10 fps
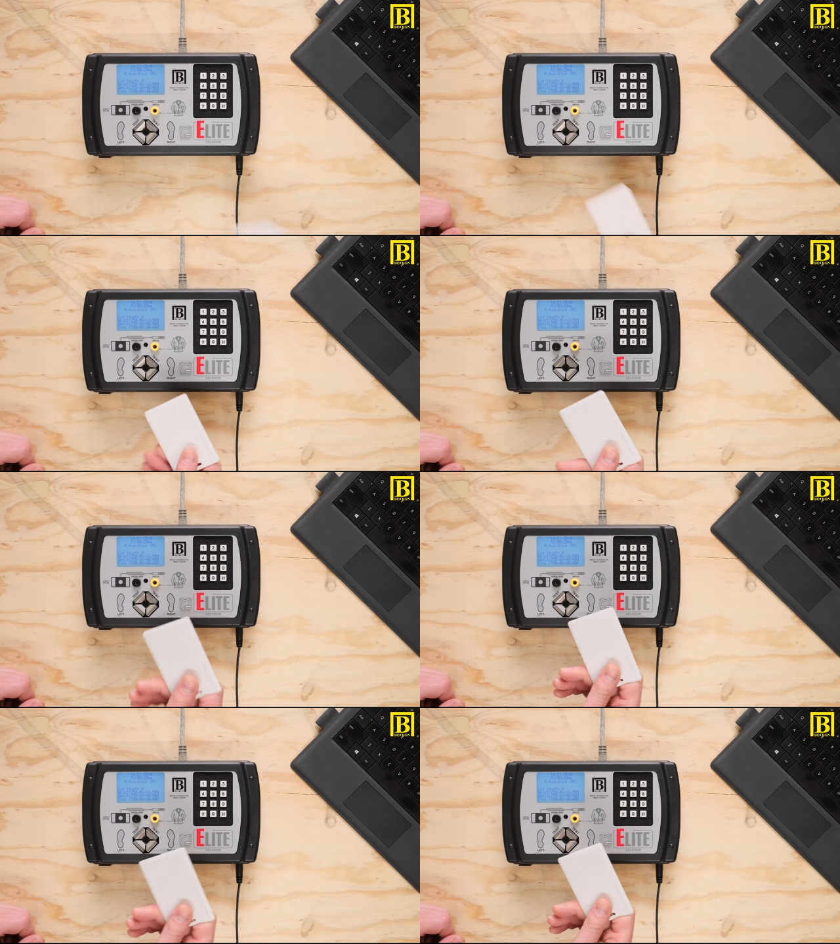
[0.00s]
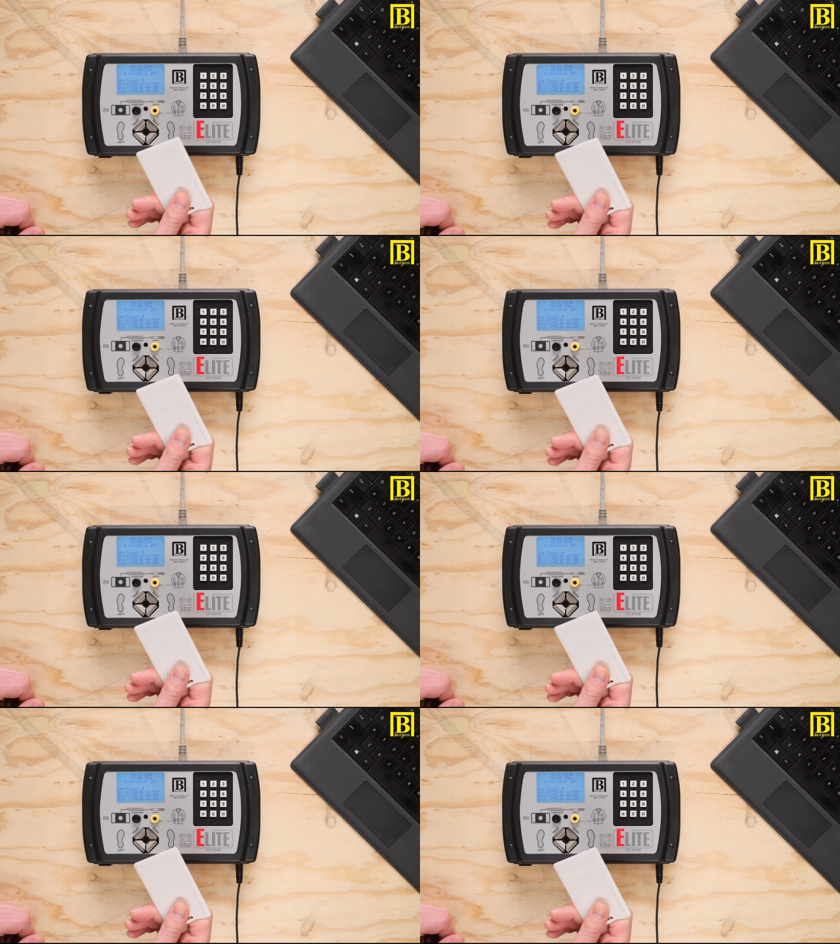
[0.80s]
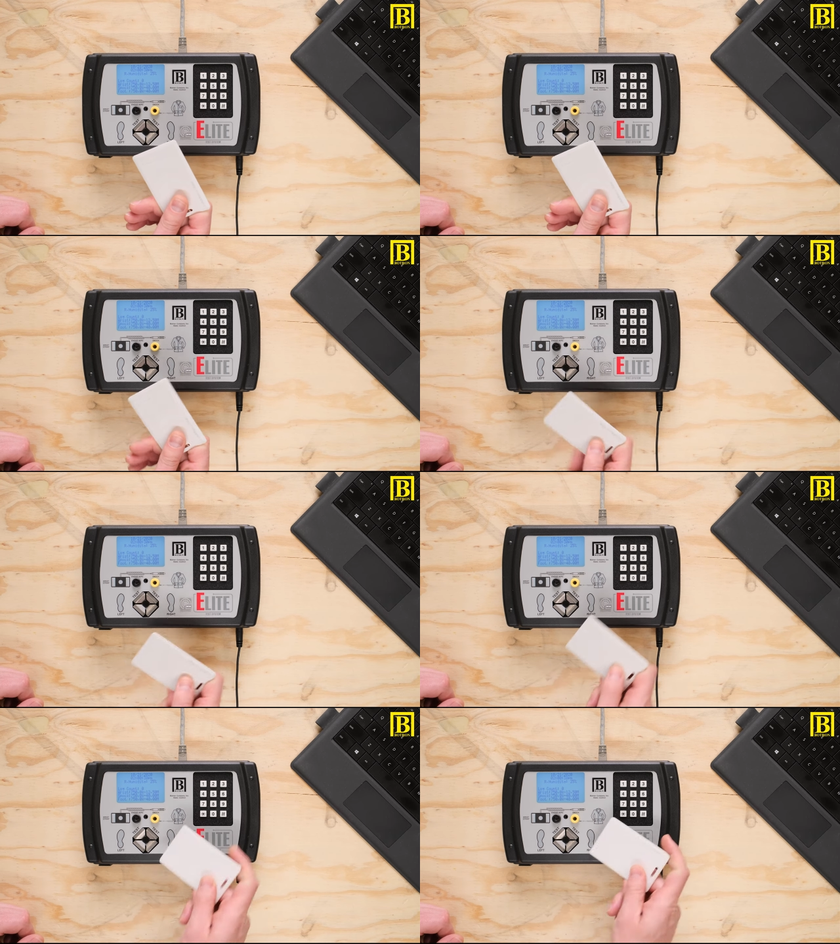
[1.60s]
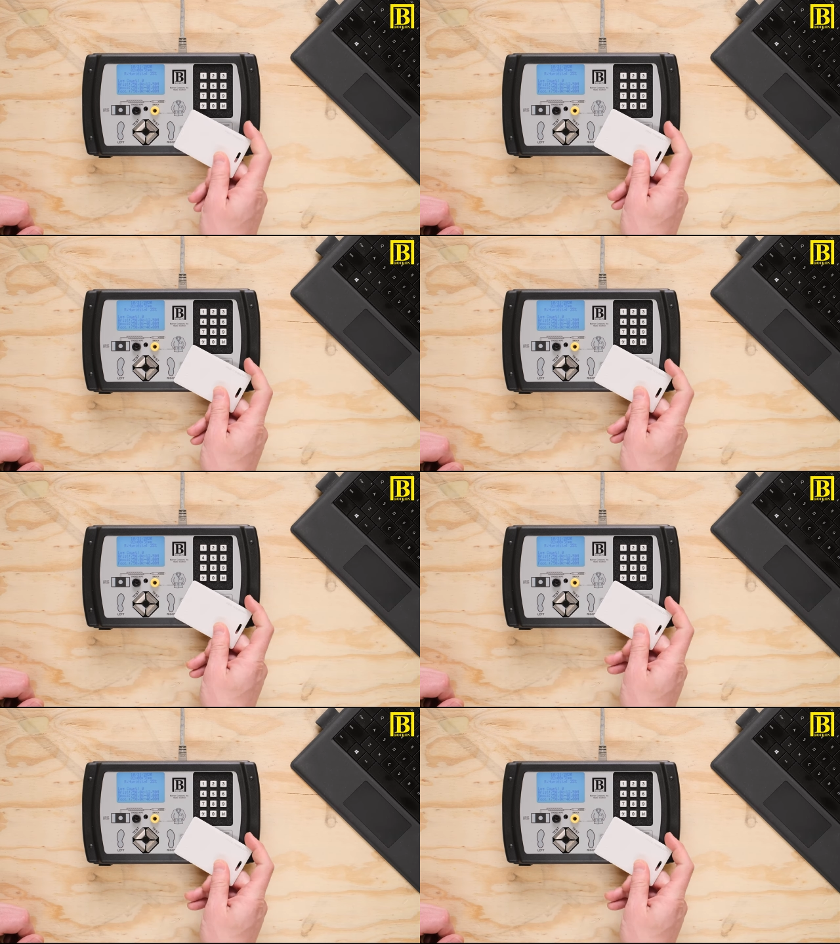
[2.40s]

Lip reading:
(no speaker visible)